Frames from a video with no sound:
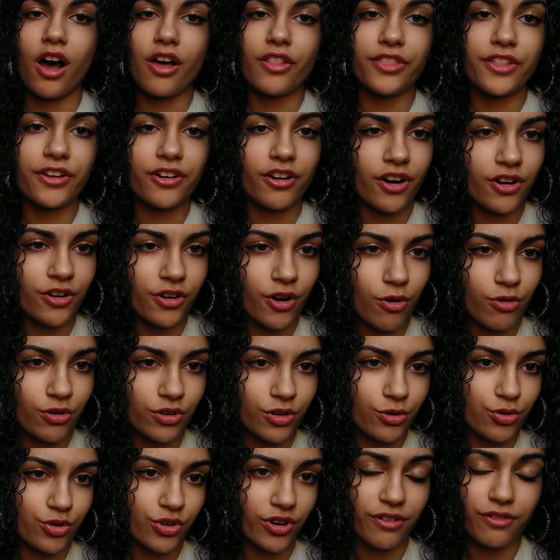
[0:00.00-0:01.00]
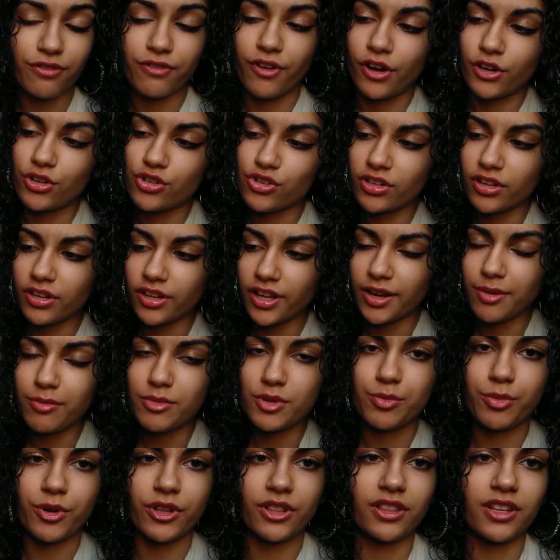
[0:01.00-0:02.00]
There are no nutrient function
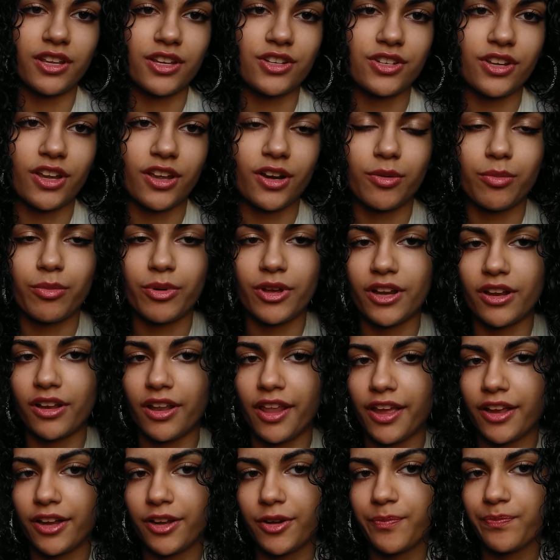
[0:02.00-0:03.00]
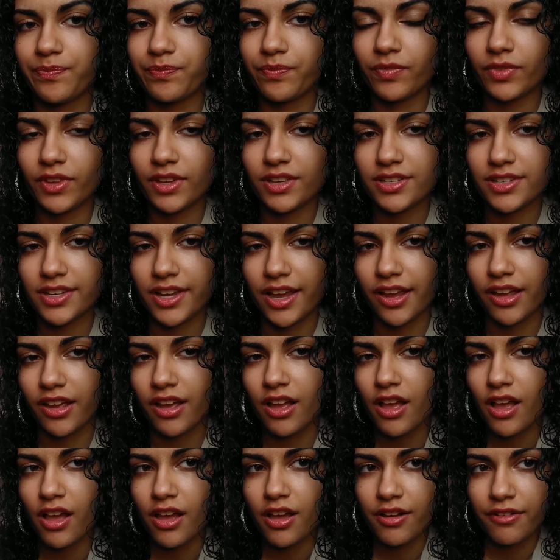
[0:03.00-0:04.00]
claims, but these could have been like,
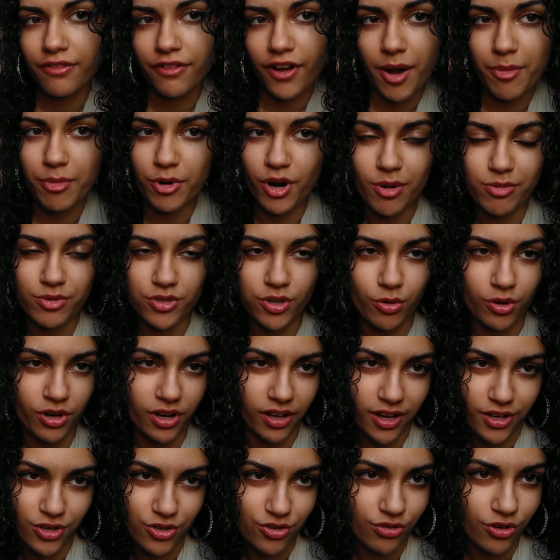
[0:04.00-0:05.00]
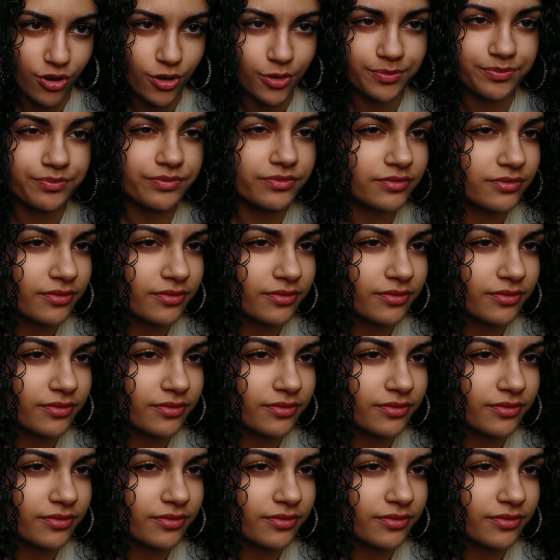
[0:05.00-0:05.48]
say, fiber helps lower cholesterol.